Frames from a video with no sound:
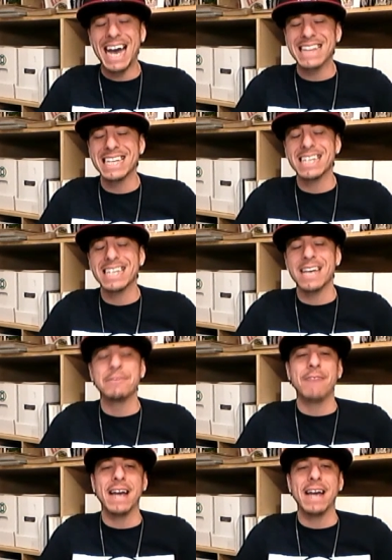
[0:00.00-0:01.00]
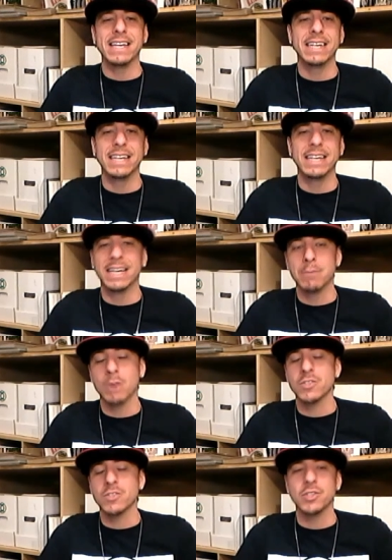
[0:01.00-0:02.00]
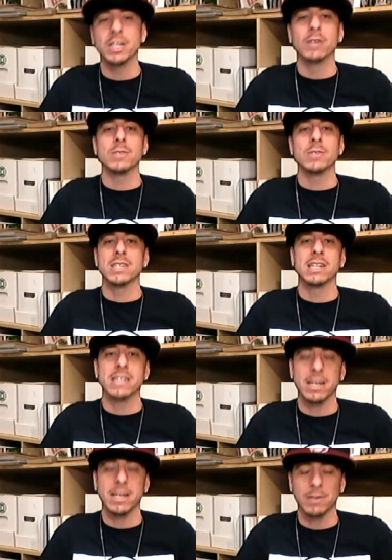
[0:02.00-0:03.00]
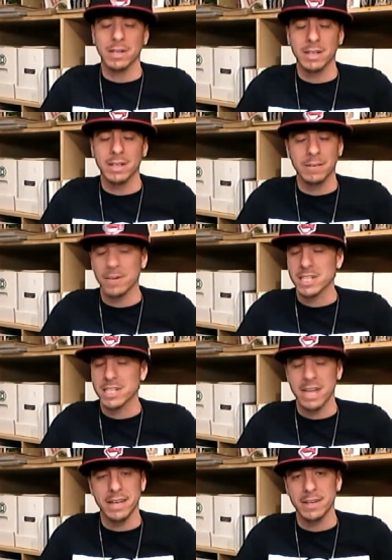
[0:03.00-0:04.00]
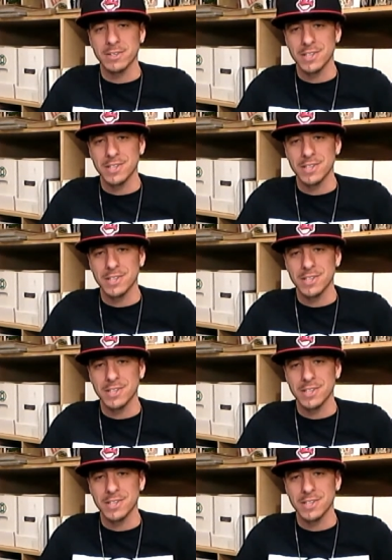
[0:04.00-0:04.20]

I think Kevin Feige and Marvel Studios is going to take a, a, fresh take here.